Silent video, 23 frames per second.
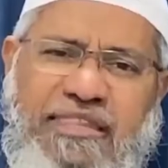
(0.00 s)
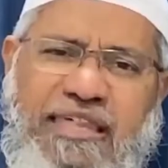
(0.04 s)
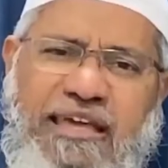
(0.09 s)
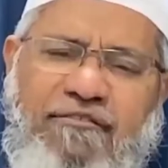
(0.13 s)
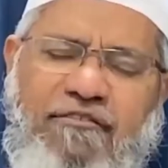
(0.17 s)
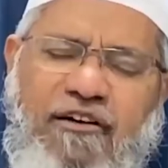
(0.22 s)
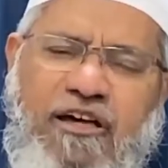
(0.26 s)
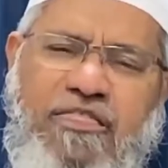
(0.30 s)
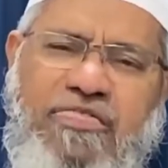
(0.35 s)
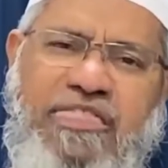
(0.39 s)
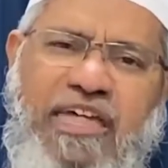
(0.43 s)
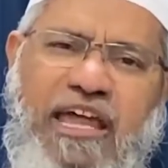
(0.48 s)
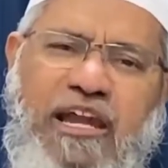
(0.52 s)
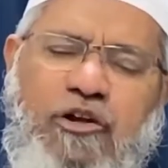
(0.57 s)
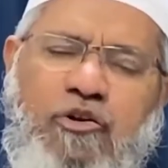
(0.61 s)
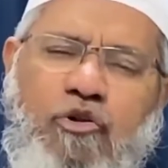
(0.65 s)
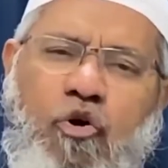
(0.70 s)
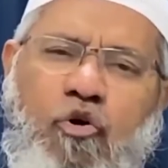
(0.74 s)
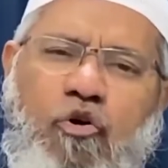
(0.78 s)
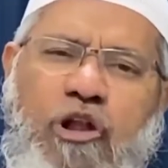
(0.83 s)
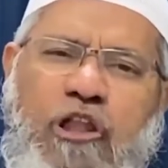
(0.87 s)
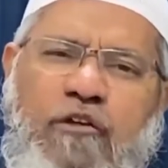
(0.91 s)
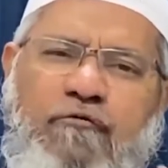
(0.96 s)
they were sent
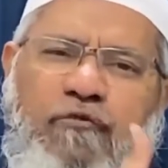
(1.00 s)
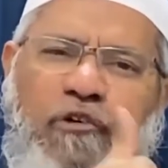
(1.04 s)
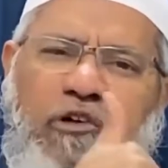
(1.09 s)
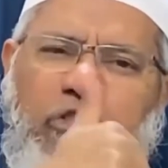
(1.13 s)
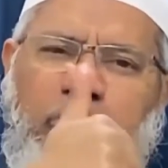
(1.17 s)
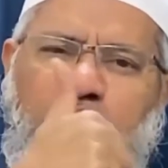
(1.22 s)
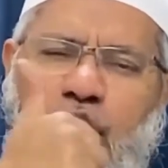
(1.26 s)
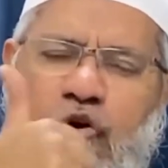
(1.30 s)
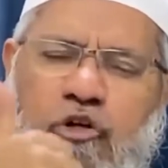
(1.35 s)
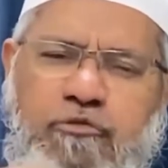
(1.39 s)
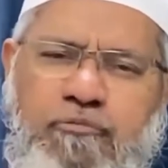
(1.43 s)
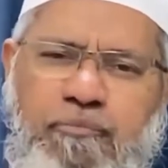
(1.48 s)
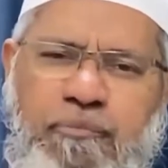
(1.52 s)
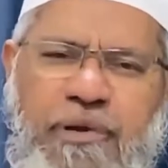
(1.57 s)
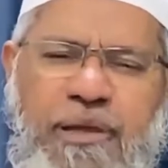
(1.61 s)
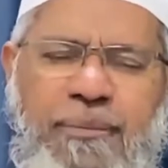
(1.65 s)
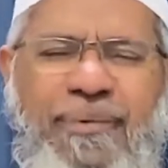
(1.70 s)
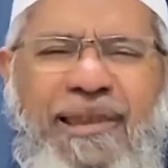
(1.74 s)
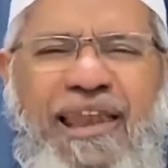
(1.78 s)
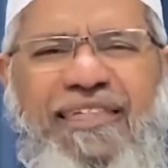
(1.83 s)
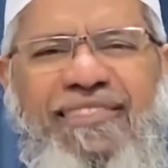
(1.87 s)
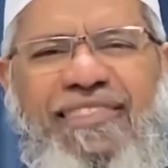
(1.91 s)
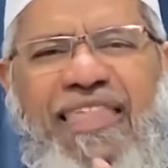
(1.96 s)
only for those
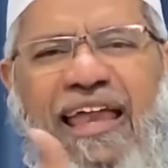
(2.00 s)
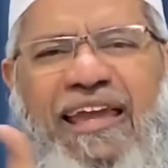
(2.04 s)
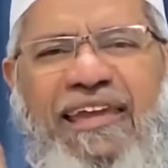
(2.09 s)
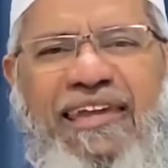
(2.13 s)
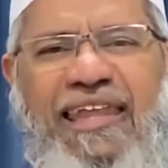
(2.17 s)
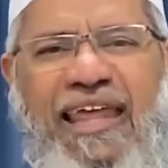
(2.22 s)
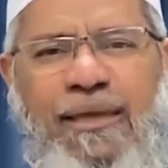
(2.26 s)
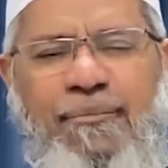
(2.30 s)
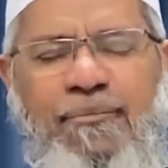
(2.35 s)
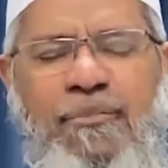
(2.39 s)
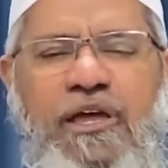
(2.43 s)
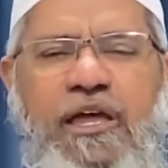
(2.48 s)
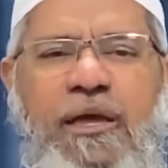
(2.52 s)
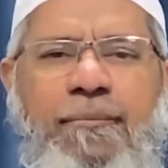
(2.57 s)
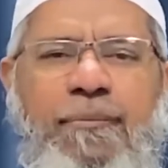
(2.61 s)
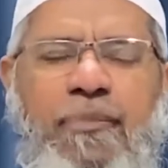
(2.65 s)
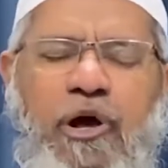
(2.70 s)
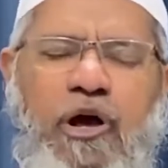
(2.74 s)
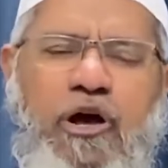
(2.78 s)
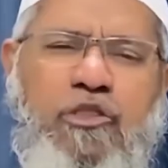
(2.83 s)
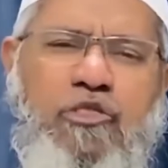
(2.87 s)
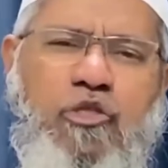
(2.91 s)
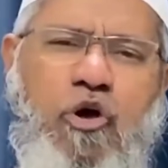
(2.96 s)
people at that time.
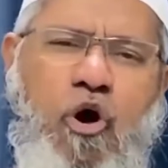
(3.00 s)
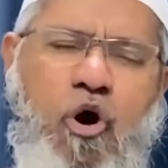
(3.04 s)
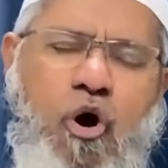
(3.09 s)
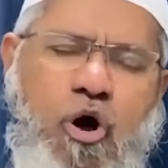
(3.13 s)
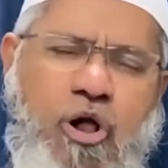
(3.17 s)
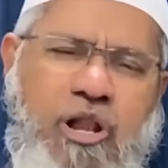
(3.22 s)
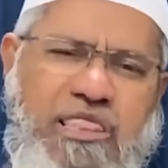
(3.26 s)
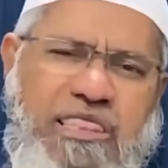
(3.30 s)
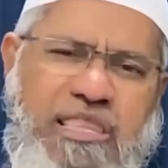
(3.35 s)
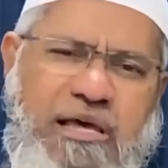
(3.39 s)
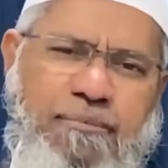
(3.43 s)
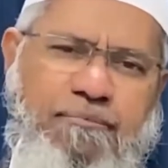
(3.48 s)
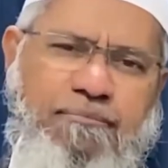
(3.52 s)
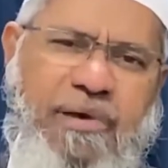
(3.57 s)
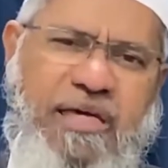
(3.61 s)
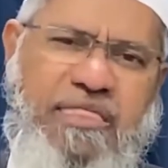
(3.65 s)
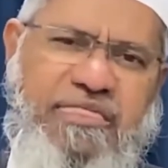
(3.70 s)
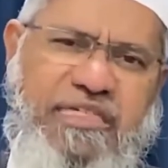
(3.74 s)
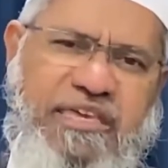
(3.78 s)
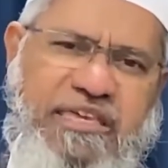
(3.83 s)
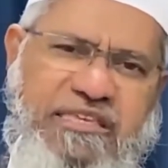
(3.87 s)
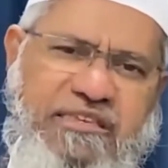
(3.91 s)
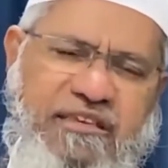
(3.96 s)
Because all the
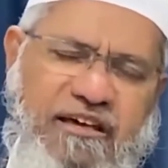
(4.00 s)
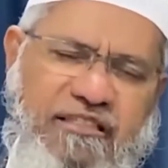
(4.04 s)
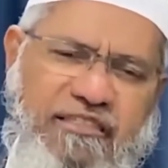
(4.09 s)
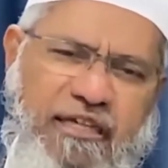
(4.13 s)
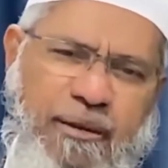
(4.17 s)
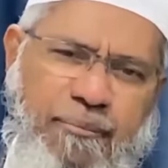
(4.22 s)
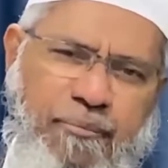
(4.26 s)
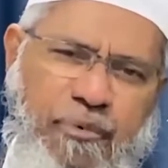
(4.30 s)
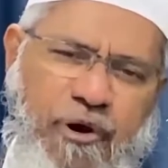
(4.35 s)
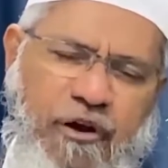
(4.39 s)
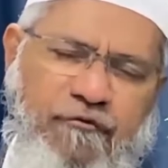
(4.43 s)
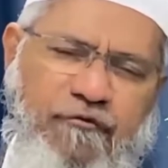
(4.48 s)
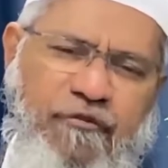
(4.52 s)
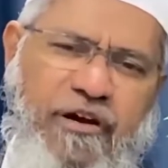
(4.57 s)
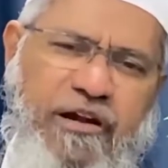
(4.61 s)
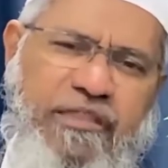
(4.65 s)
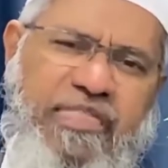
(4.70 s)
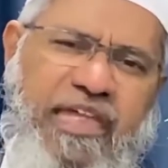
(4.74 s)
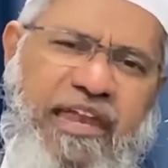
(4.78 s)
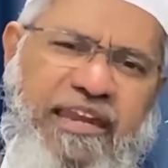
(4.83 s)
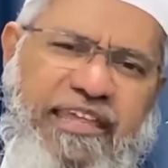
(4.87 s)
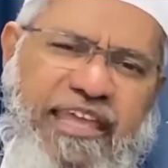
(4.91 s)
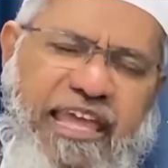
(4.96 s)
messengers and prophets
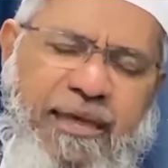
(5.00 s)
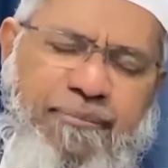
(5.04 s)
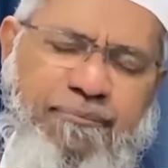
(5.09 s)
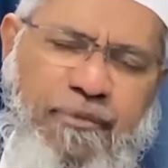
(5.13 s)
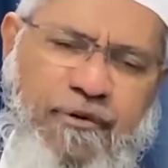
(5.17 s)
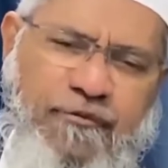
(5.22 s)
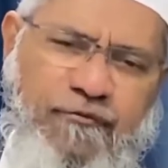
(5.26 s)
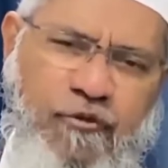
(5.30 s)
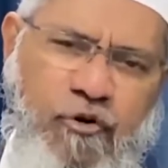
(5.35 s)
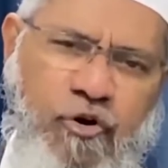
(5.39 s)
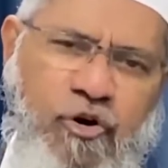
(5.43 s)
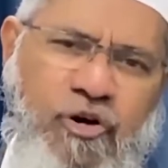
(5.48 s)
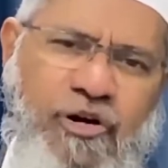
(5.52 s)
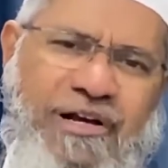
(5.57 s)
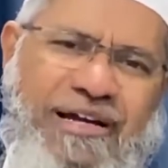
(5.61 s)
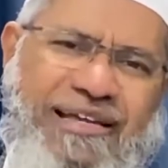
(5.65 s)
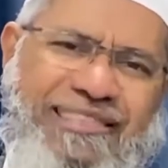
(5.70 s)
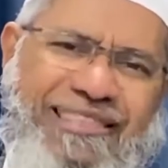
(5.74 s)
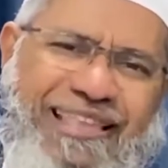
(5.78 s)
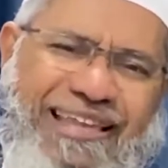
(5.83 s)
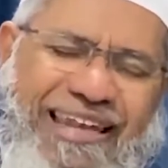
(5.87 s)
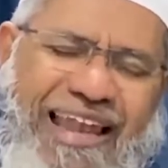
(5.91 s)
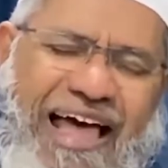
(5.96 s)
that came before
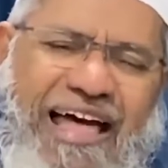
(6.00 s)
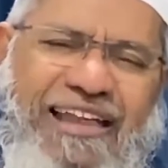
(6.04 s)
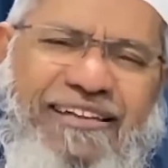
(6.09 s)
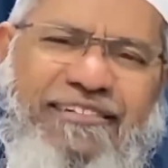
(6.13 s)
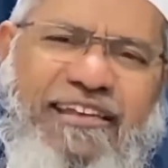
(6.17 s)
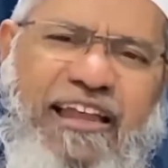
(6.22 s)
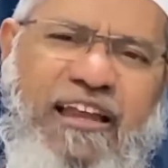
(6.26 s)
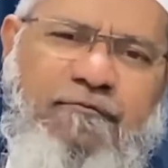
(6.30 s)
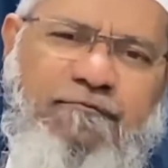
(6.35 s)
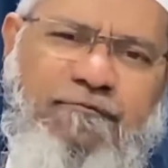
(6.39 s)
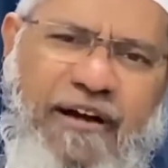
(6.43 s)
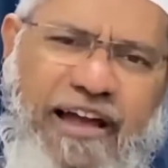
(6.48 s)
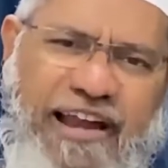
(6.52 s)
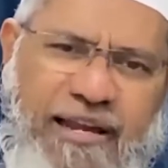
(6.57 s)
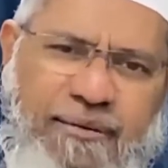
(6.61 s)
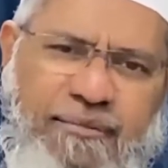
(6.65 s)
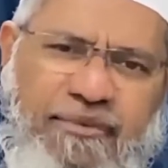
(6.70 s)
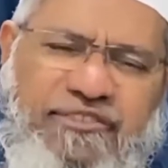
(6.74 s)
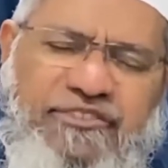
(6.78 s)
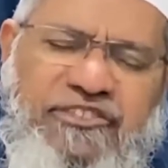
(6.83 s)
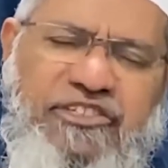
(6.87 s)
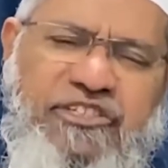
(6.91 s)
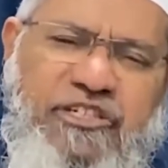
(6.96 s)
the last and final
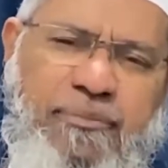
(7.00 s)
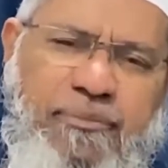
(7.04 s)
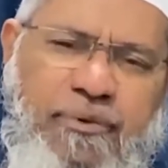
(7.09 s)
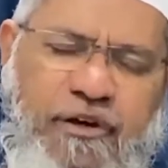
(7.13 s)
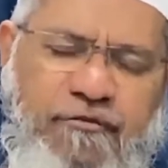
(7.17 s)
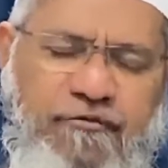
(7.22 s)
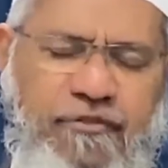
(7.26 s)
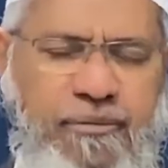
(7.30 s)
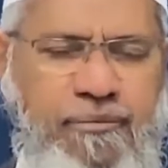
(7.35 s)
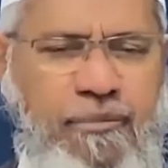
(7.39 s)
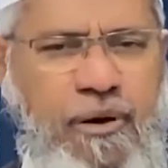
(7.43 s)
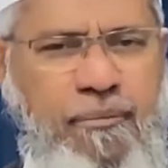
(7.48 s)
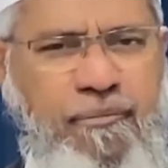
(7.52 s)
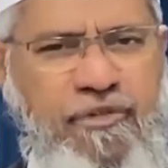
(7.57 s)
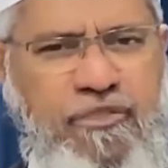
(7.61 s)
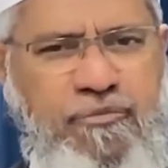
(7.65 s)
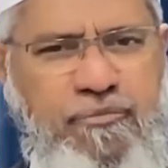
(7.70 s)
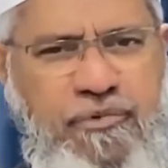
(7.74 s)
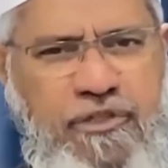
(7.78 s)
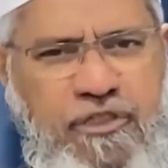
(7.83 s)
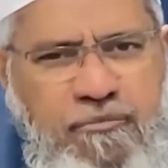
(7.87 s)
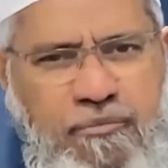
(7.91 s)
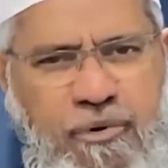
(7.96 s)
messenger, Prophet
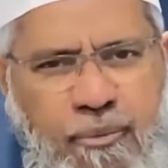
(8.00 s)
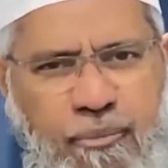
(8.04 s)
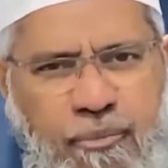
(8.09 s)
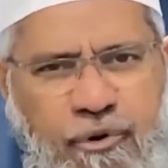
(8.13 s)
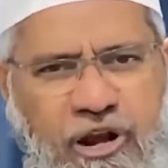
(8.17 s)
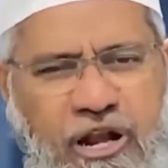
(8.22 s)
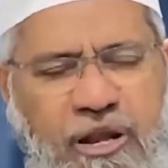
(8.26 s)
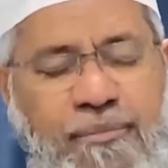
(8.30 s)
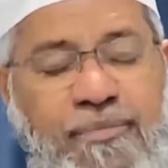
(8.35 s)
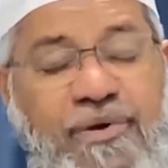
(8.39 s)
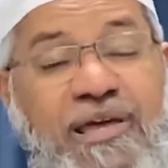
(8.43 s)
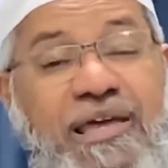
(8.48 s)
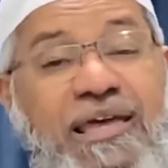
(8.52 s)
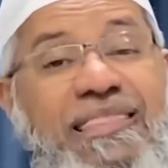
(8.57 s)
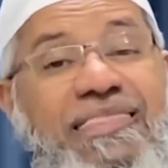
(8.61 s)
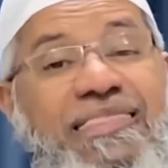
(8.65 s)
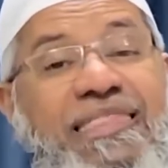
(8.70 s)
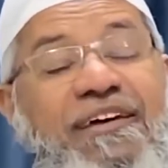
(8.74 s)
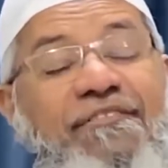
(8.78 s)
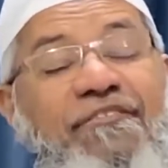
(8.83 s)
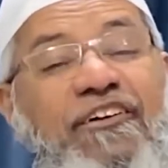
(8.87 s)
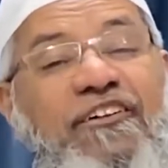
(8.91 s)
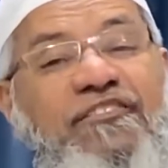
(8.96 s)
Muhammad, peace be upon him,
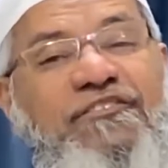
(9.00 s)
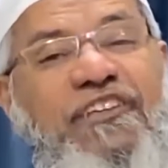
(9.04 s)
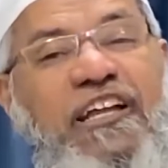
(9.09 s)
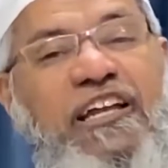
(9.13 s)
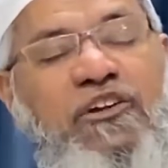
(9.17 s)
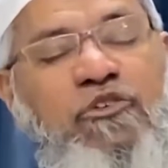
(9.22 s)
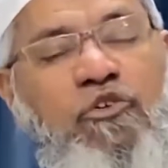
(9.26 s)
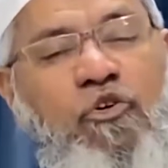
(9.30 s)
they were sent